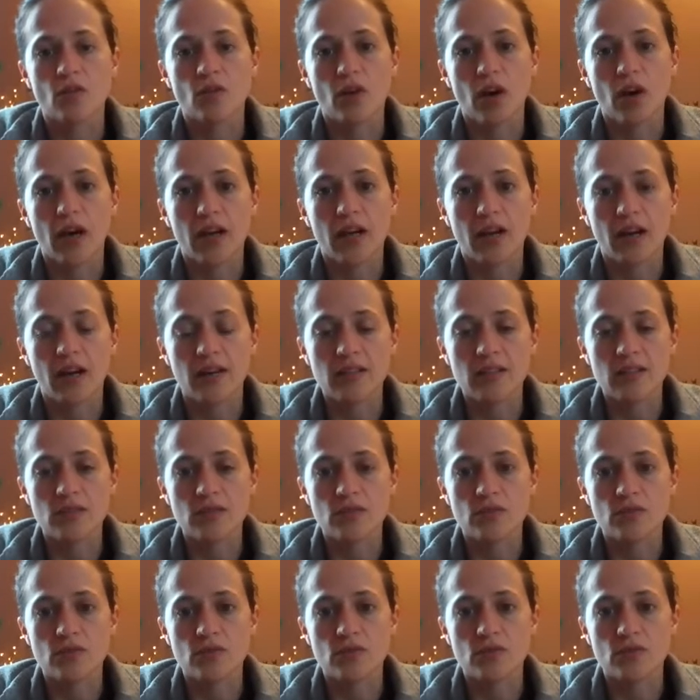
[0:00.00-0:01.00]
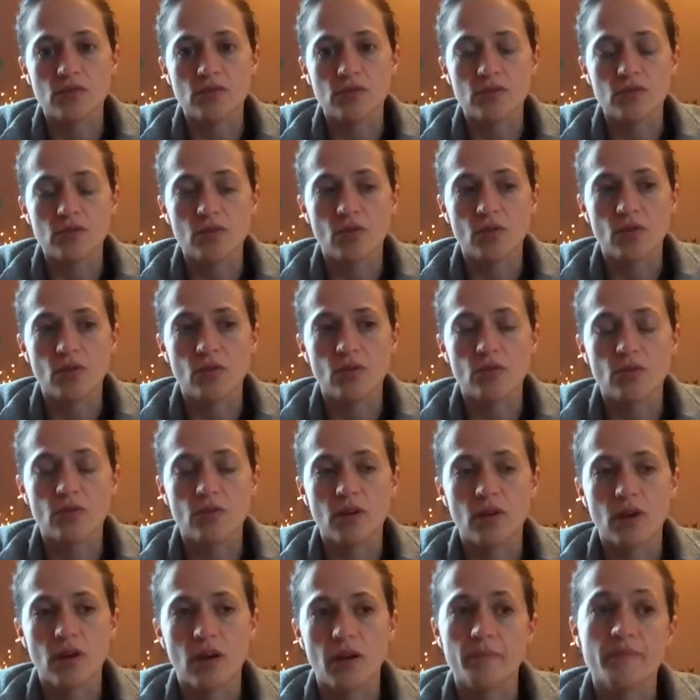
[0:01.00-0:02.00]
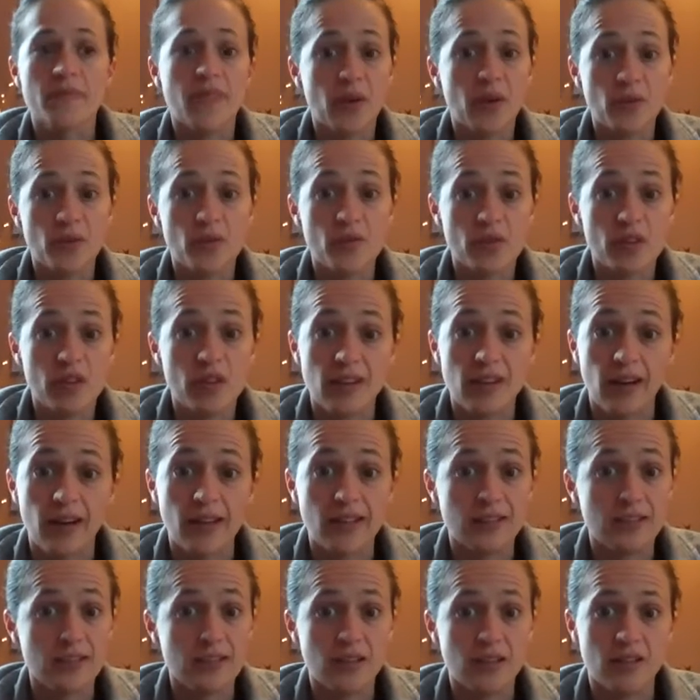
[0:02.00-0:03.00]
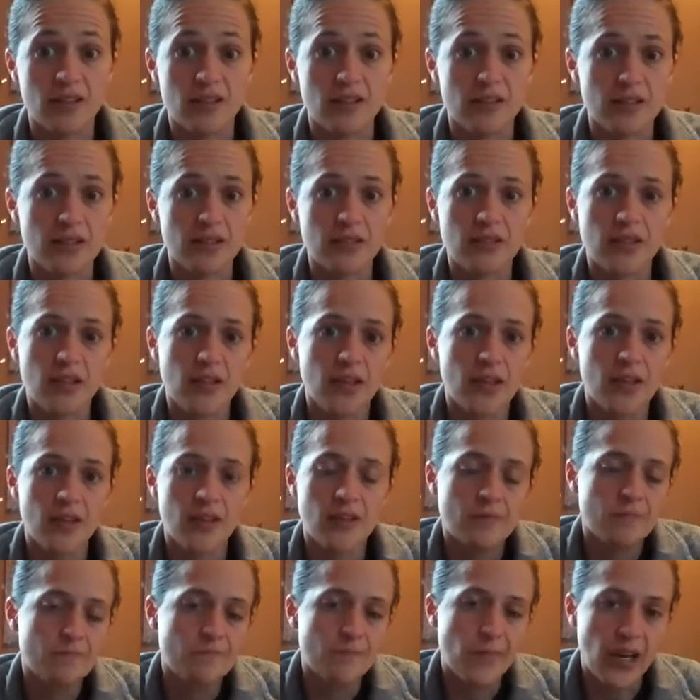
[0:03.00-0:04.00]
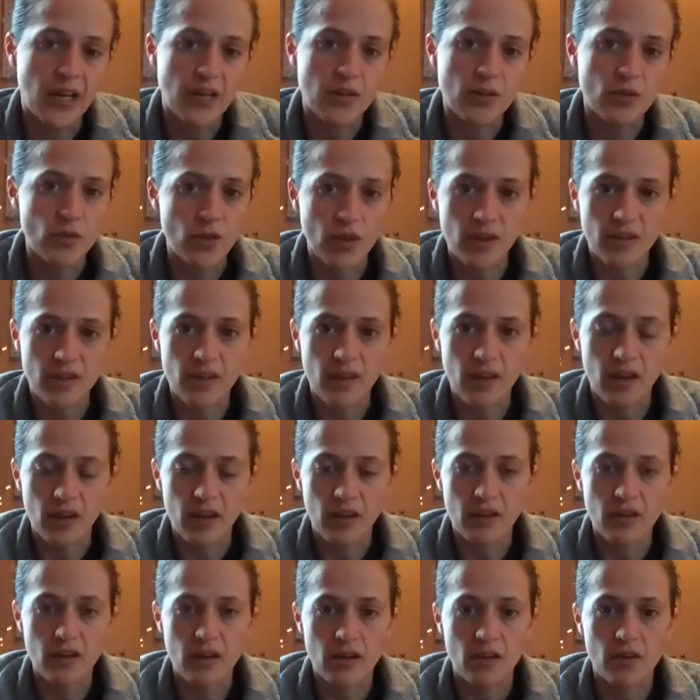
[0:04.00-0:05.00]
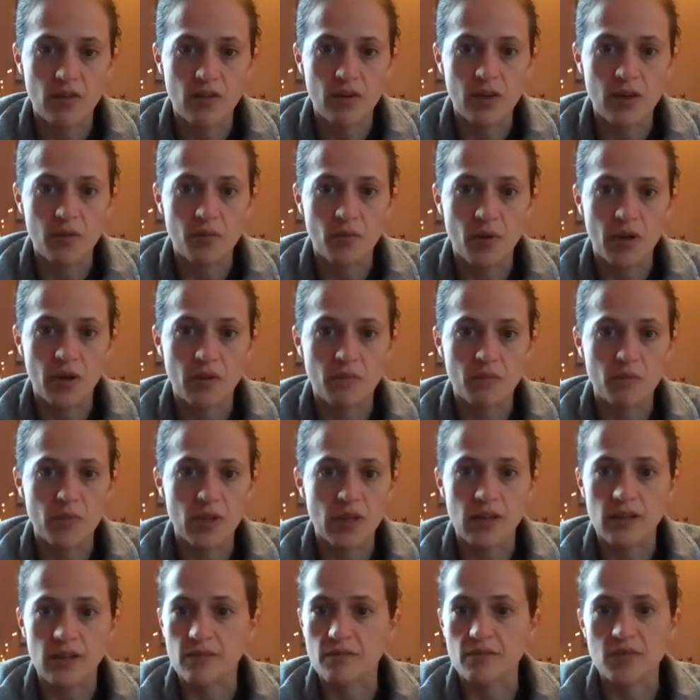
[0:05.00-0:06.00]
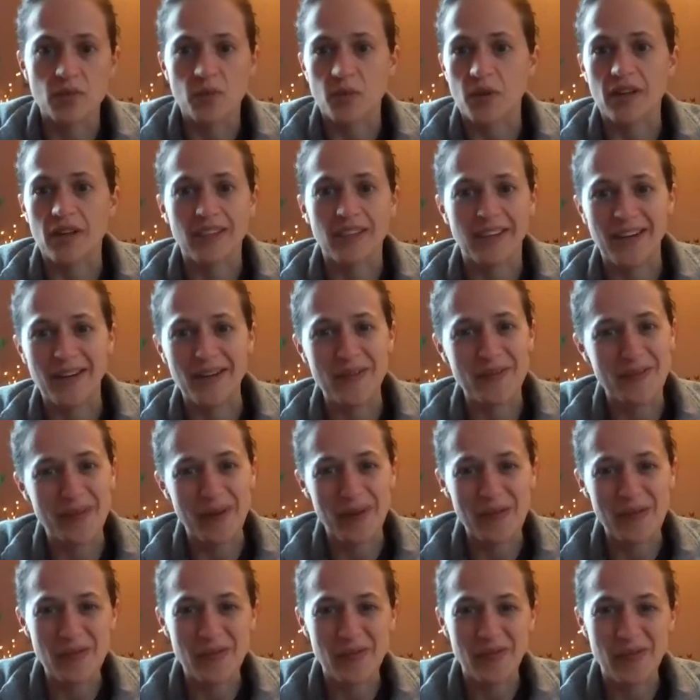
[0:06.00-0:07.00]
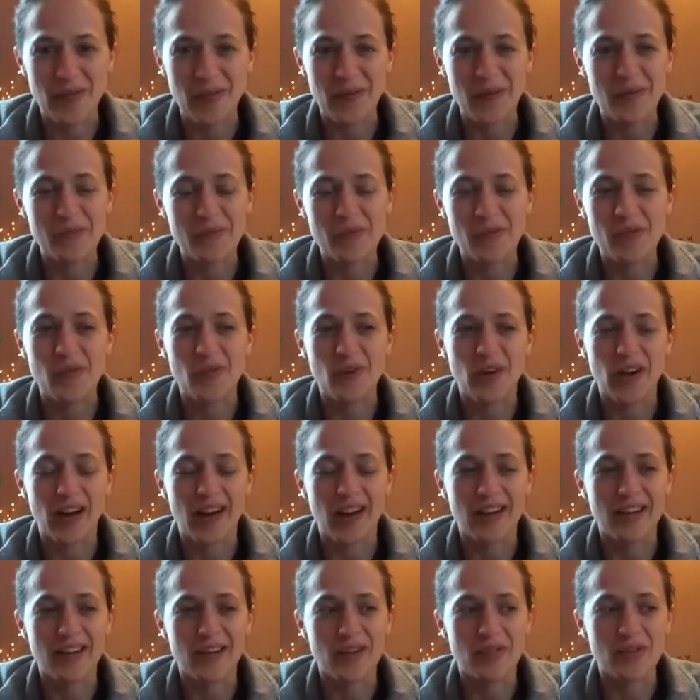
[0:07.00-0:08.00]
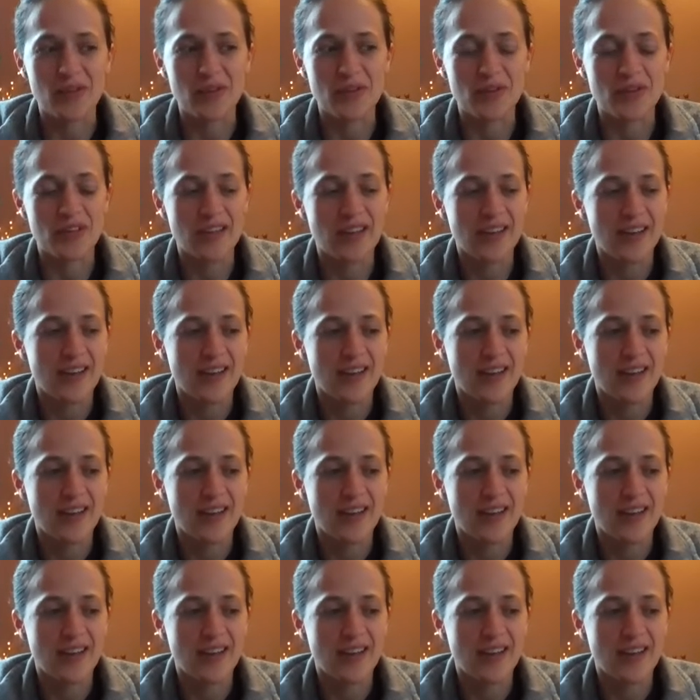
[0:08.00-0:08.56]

So I got to that was really nice because I knew that they already wanted me to work there right before I interviewed.